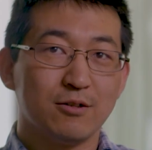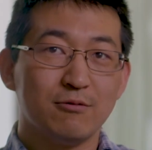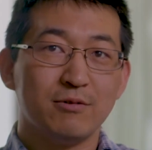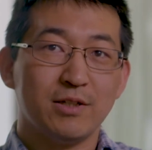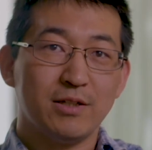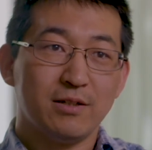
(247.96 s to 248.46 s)

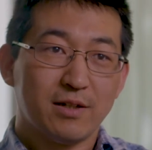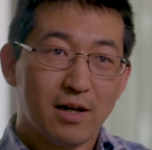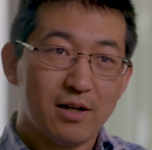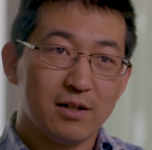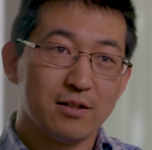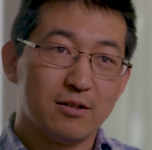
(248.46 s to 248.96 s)
only in
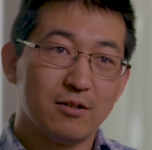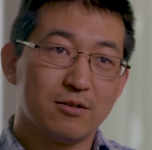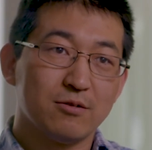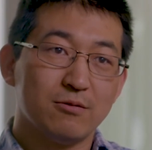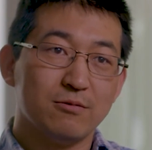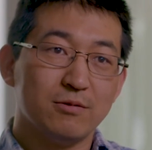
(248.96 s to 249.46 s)
Canada,
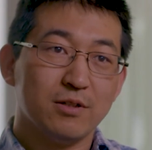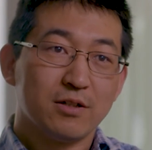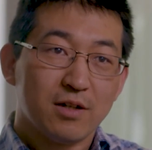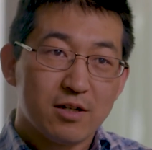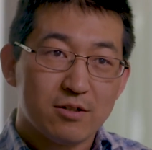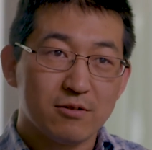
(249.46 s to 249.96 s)
also
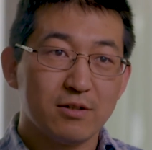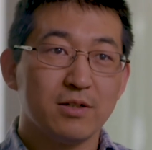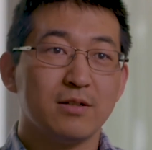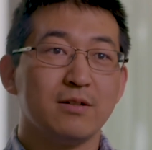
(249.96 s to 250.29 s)
internationally.